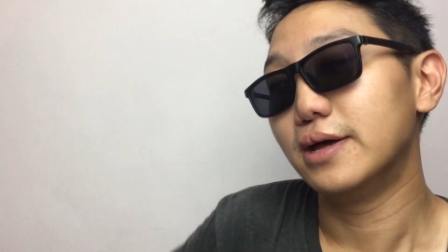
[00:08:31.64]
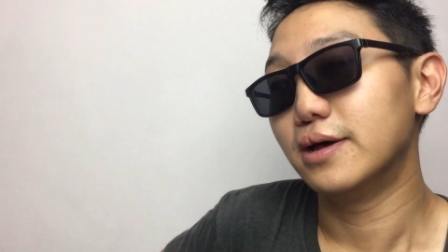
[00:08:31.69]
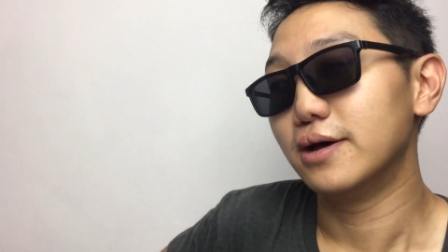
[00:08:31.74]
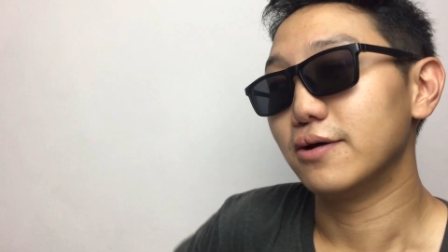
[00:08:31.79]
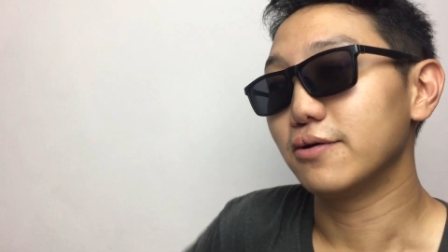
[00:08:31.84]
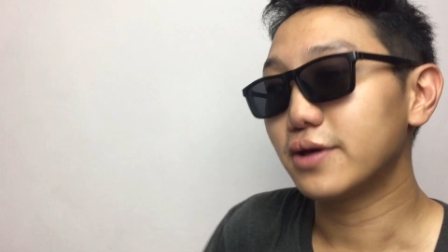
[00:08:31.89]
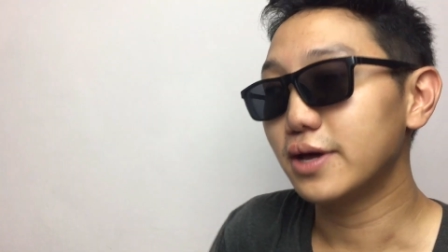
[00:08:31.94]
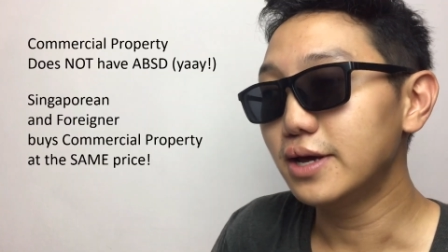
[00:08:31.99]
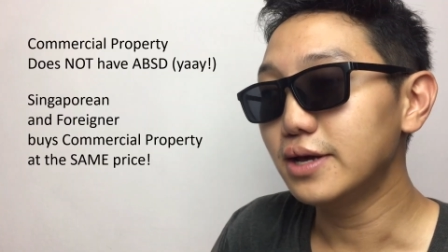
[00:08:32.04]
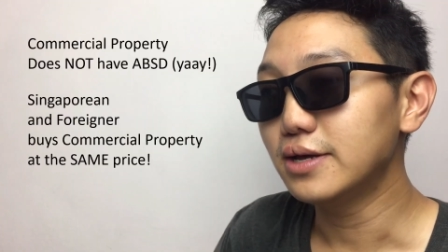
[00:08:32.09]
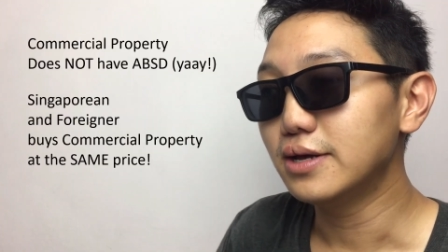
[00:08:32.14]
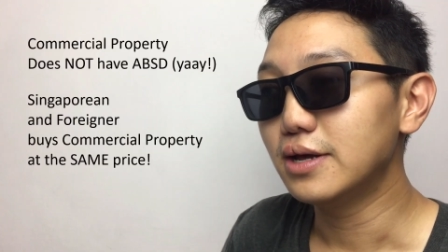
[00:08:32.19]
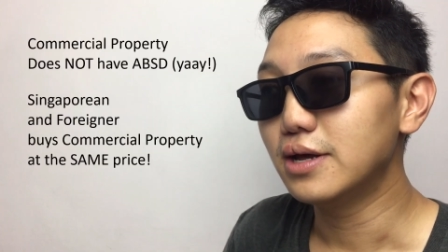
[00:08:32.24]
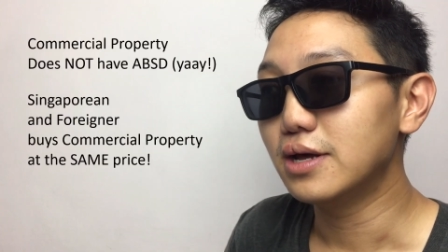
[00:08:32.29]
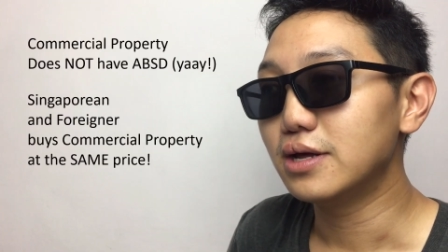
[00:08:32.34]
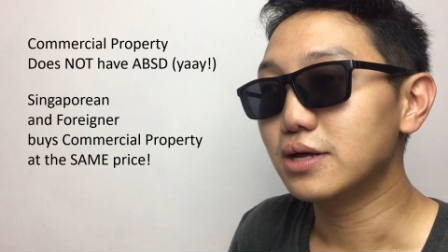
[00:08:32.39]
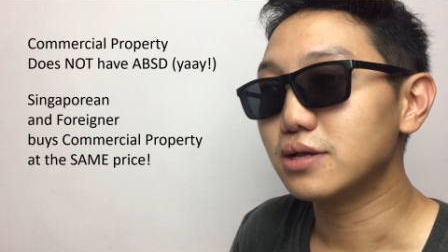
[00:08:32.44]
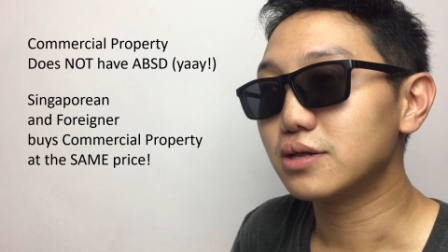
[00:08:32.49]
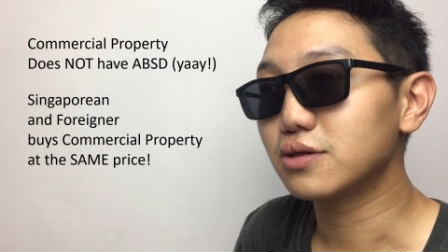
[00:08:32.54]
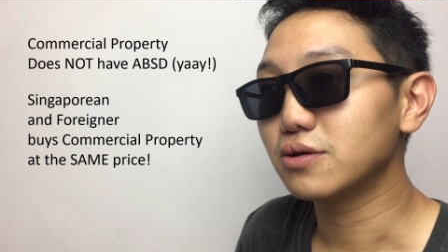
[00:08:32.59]
Okay,
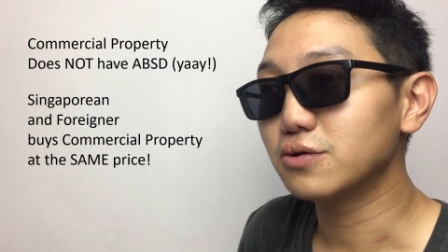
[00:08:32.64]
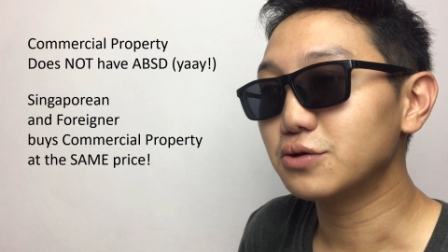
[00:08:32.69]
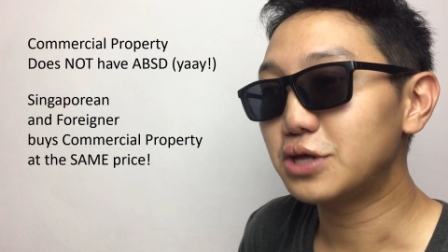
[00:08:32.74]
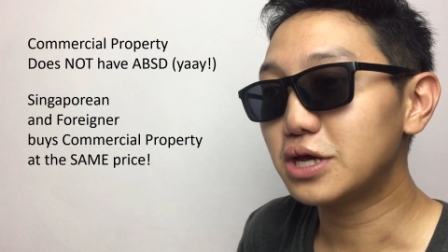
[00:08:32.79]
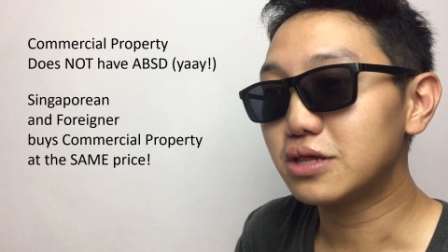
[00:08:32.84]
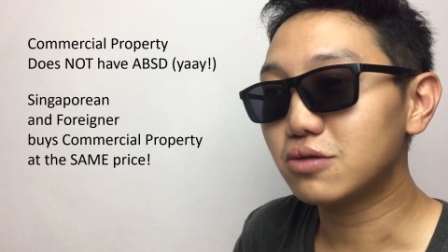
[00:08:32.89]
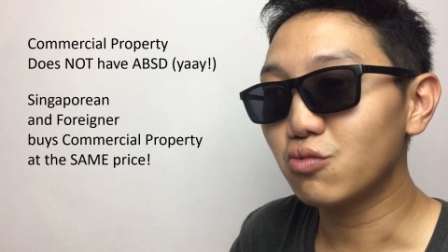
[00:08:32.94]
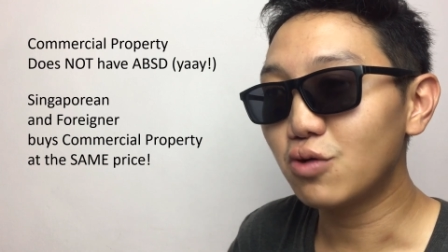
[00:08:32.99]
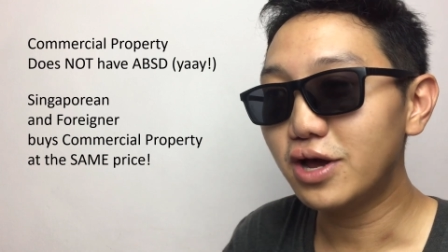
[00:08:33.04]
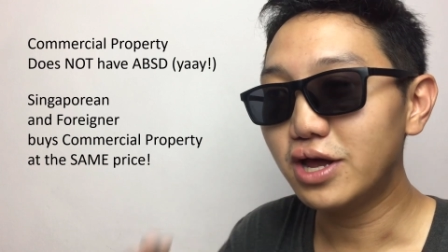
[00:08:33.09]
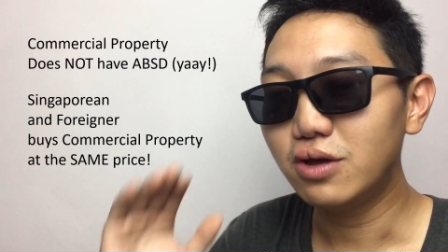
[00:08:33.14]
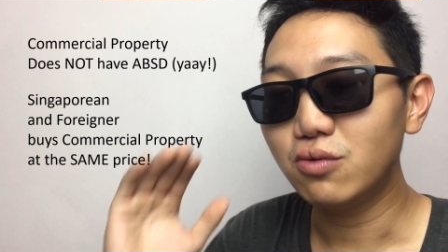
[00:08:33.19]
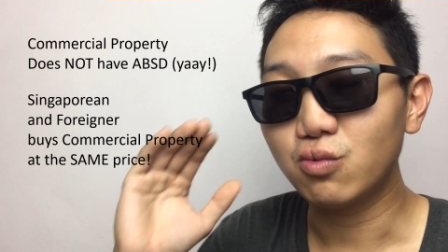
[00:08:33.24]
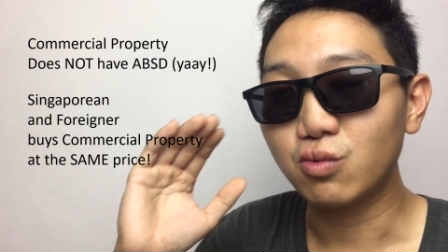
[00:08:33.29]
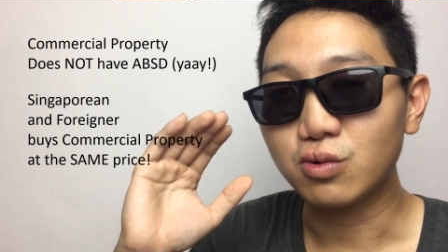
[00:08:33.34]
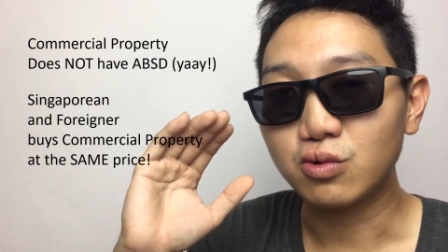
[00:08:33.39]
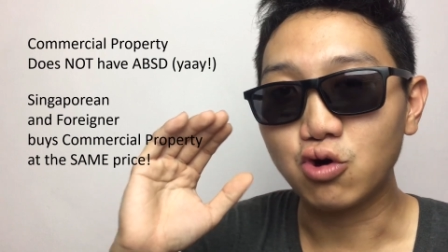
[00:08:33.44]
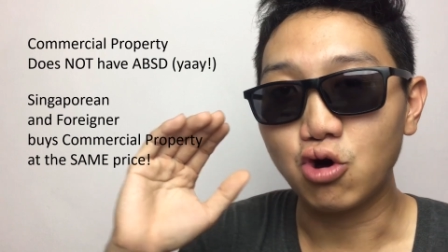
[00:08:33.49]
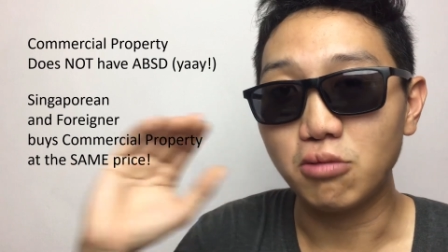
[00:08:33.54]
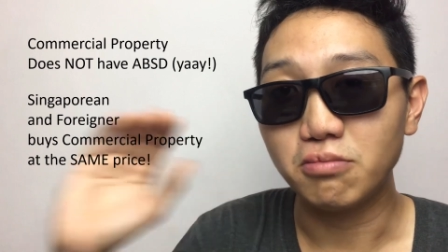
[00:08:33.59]
so that's why
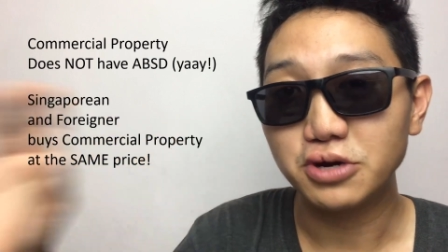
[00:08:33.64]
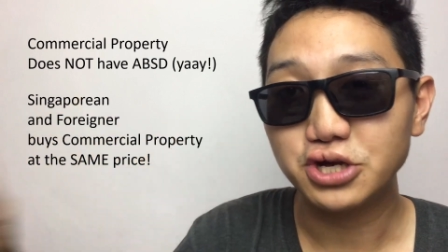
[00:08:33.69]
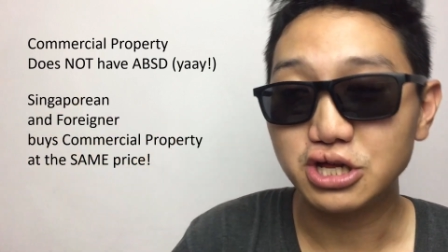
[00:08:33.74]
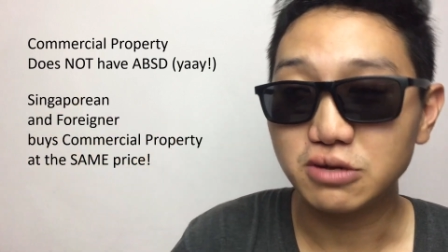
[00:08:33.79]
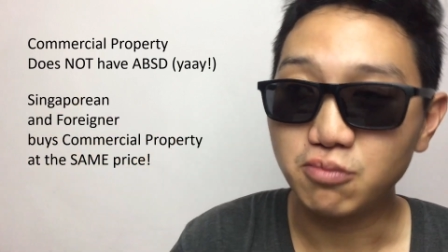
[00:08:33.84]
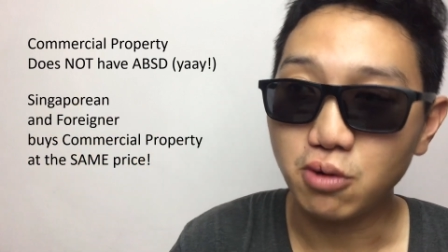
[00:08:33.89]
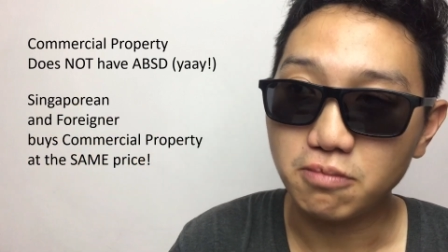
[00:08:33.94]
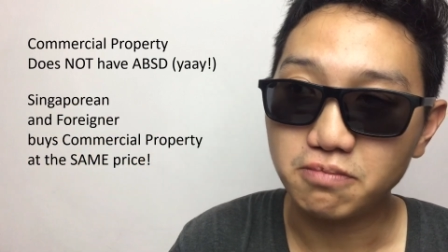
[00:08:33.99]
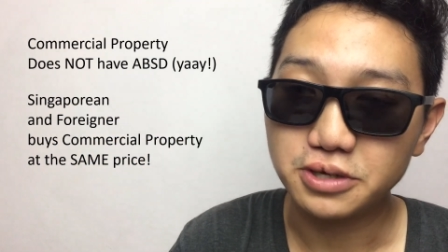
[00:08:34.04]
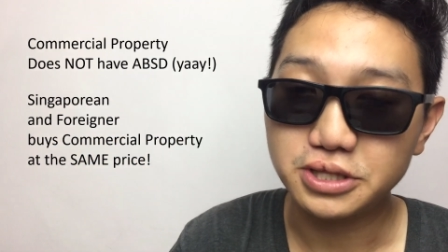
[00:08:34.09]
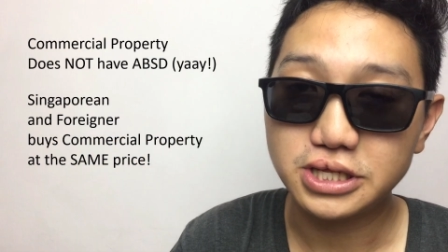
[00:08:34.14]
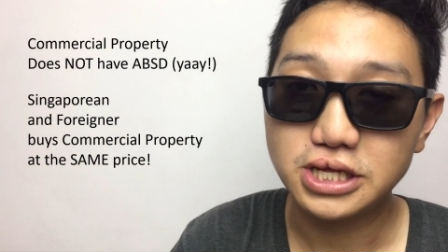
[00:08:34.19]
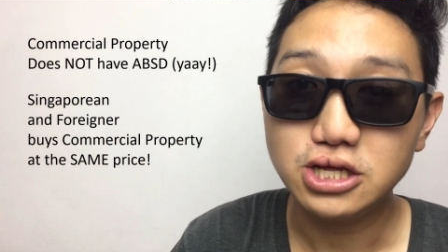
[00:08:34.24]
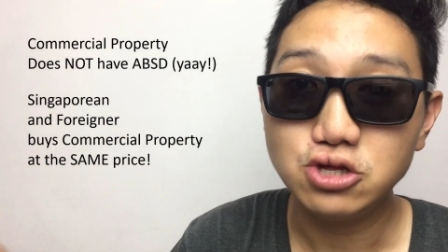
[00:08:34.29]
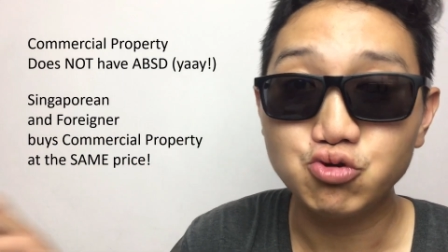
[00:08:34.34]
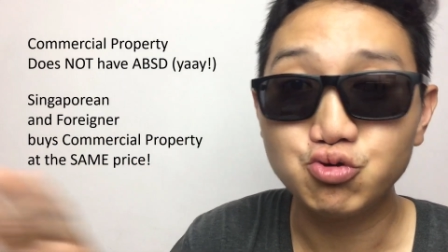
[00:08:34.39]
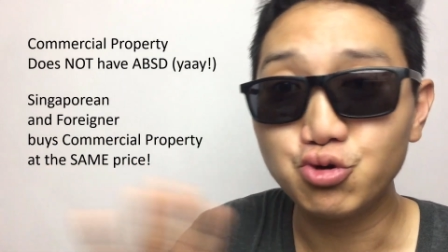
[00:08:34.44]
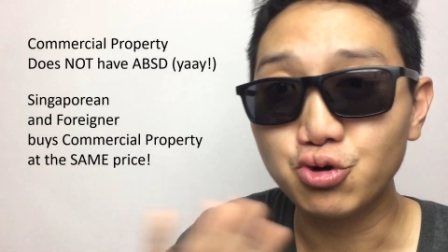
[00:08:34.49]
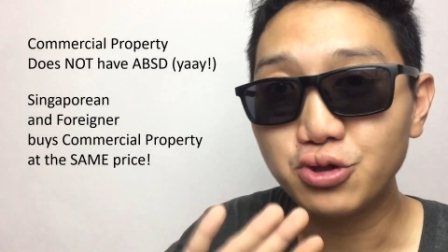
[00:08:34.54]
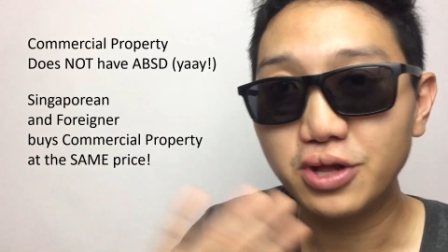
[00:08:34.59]
commercial property,
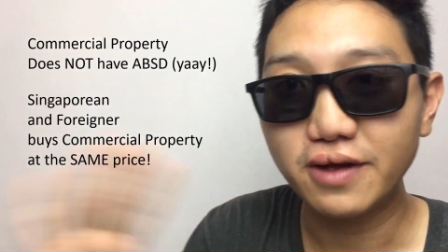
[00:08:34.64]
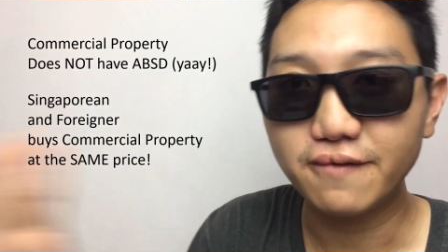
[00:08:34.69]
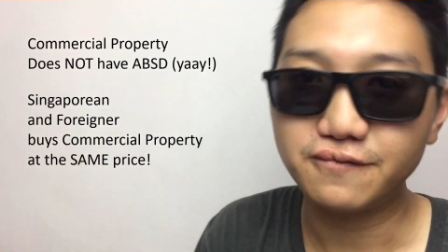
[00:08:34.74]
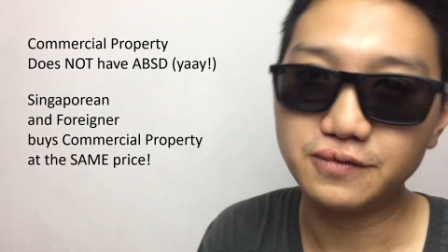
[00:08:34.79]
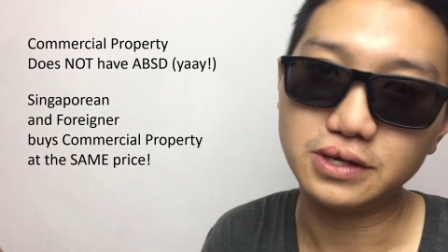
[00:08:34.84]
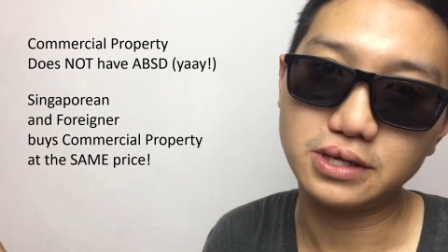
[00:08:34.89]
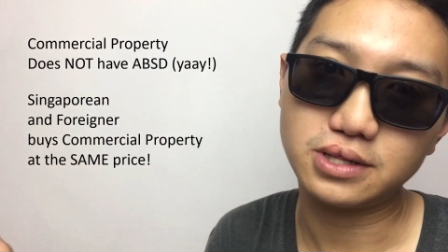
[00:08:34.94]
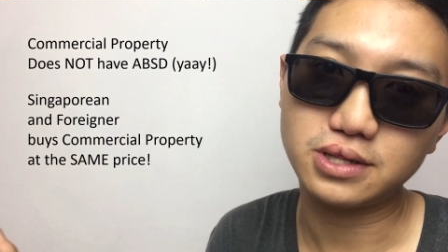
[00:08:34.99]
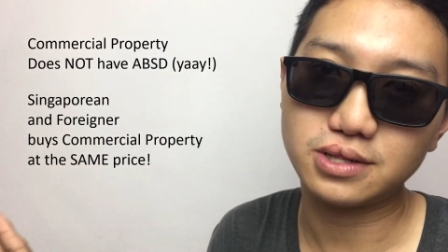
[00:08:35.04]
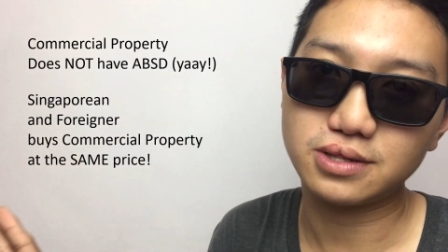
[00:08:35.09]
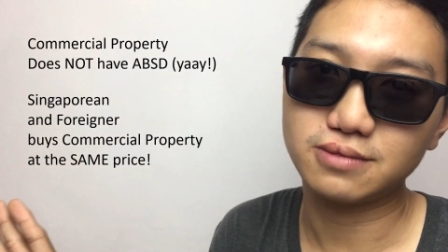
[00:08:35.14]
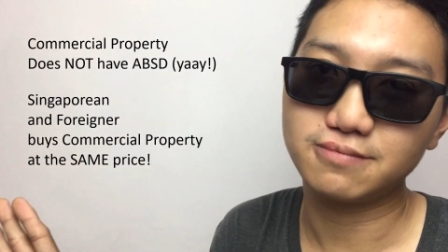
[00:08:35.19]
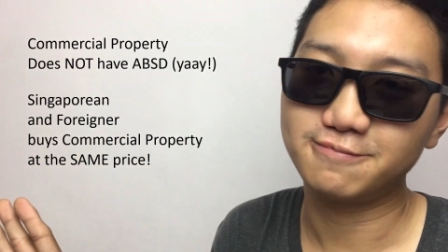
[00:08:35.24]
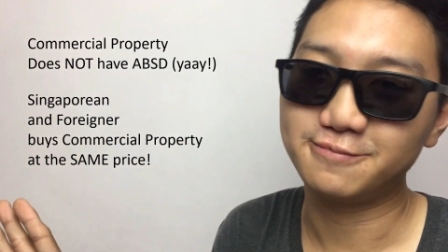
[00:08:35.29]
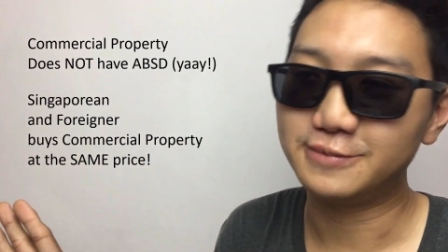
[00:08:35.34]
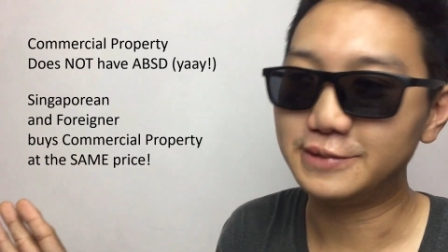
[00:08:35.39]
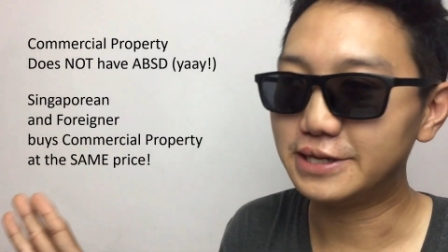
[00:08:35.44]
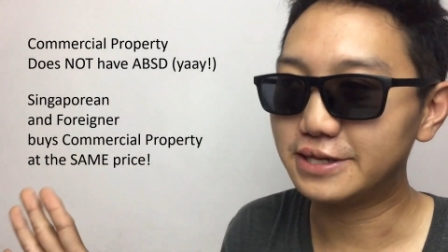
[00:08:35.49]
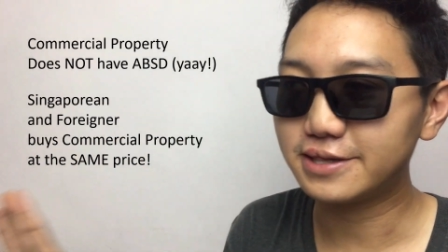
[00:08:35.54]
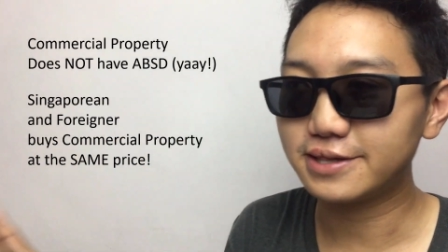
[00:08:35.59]
you don't have this
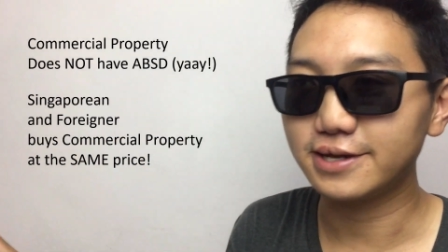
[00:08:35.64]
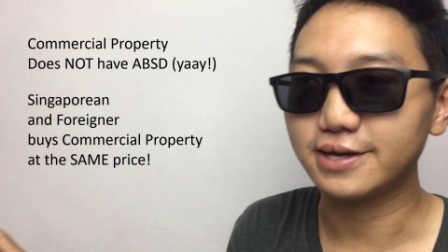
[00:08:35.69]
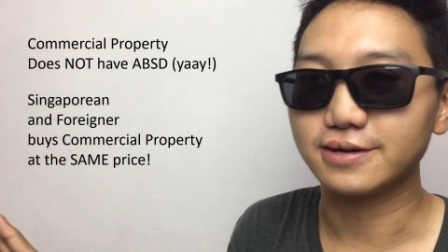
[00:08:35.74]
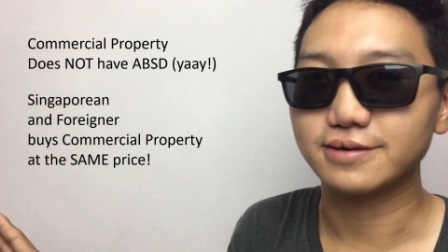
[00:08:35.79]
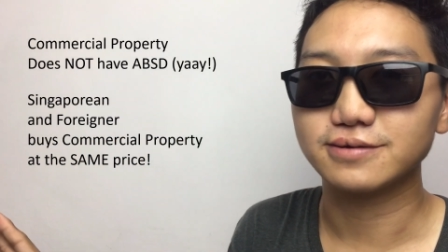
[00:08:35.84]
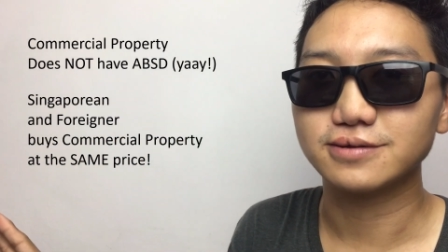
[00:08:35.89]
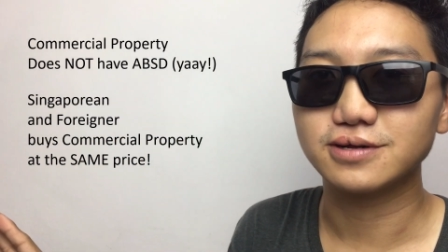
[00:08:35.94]
thing,